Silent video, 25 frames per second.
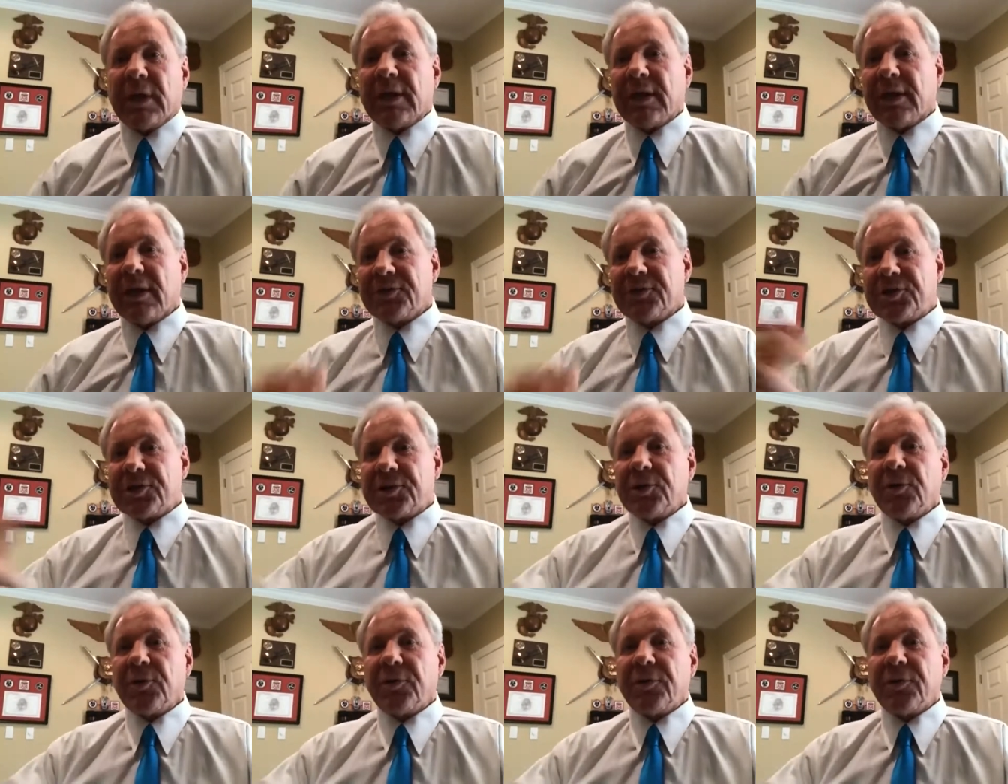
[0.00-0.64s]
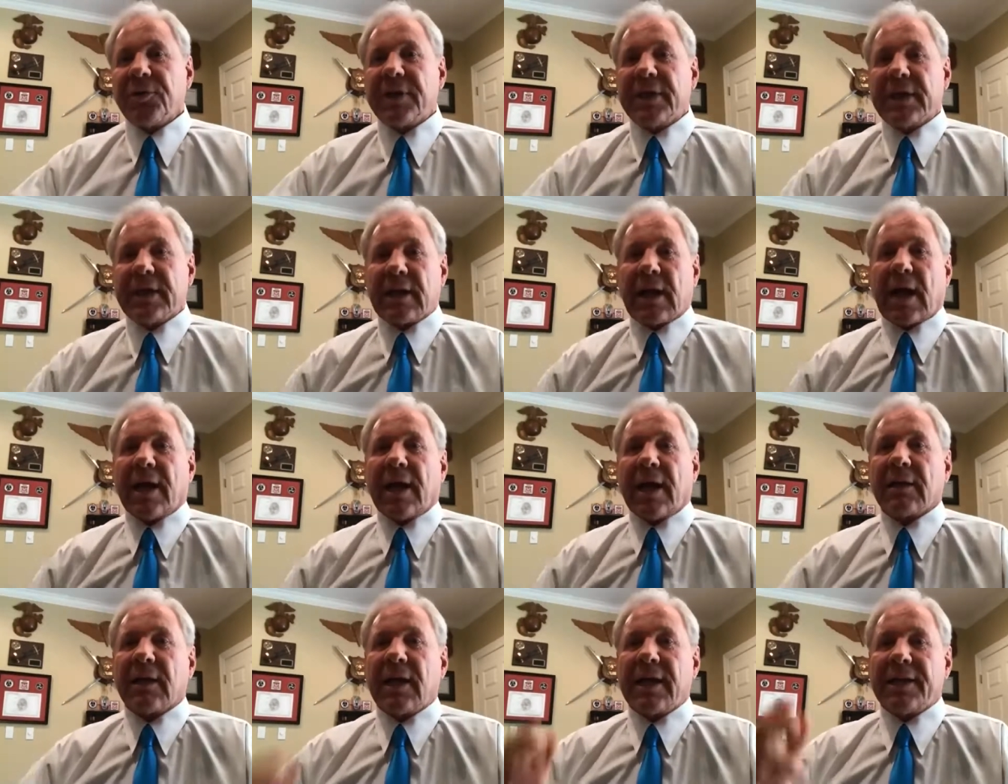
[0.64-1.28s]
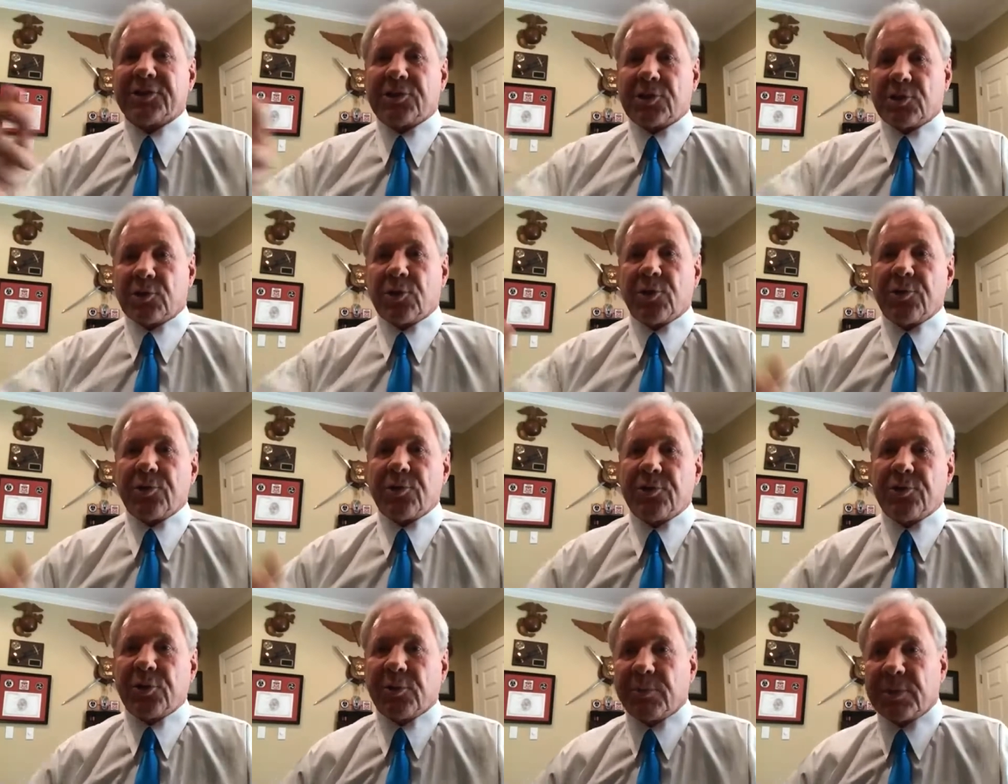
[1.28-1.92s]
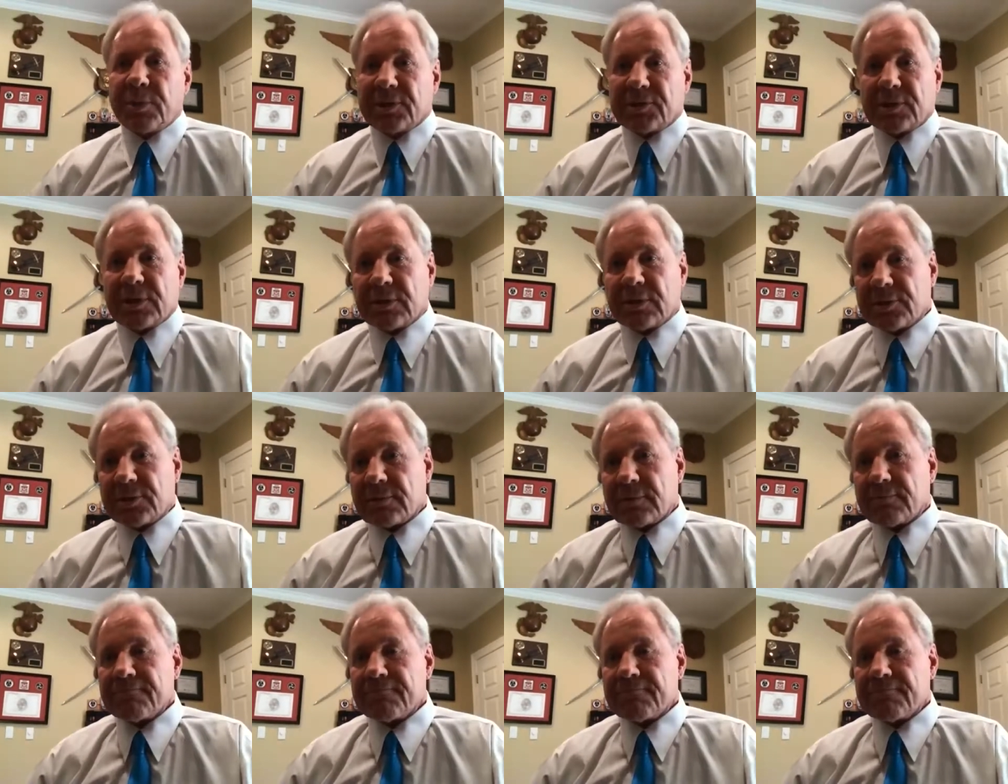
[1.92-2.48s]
Until then, I'd like to earn your business.